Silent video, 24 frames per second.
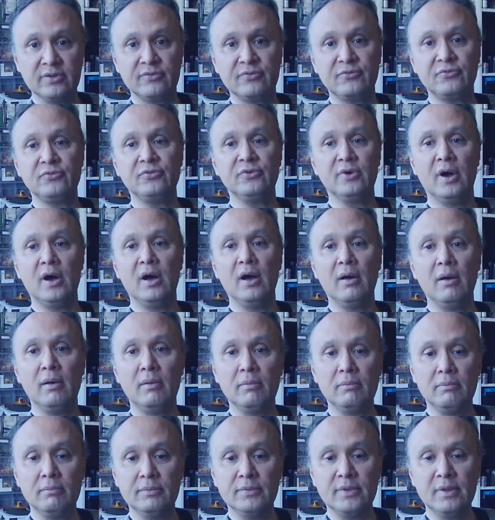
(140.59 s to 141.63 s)

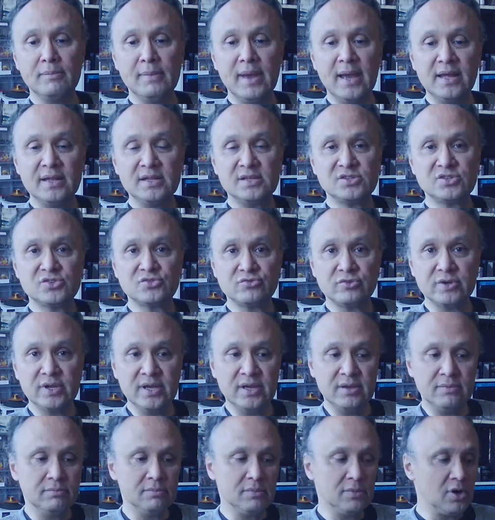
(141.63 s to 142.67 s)
from the
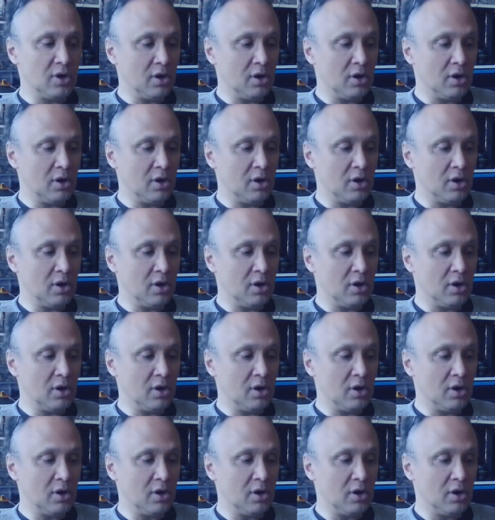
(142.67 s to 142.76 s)
mainstream